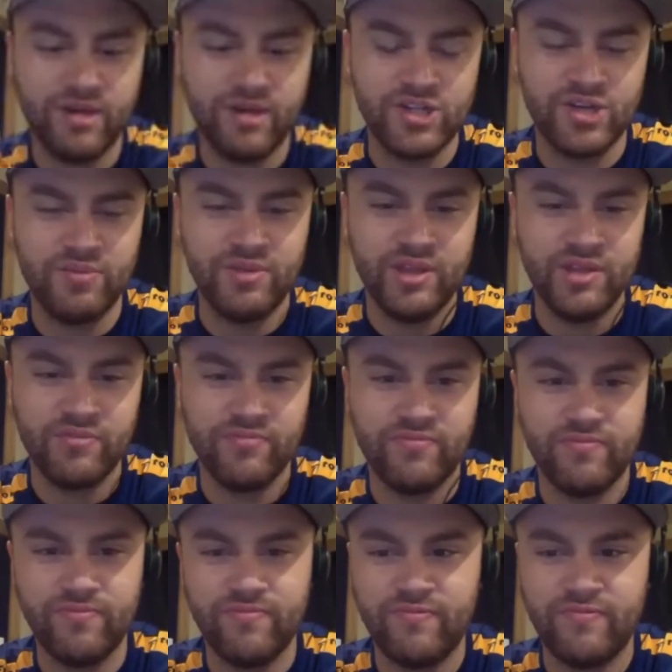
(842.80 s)
in the
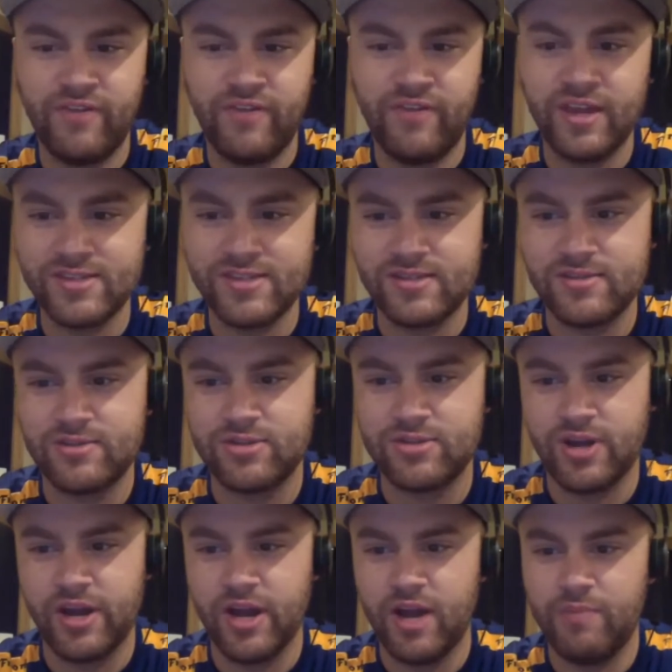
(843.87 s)
face straight up and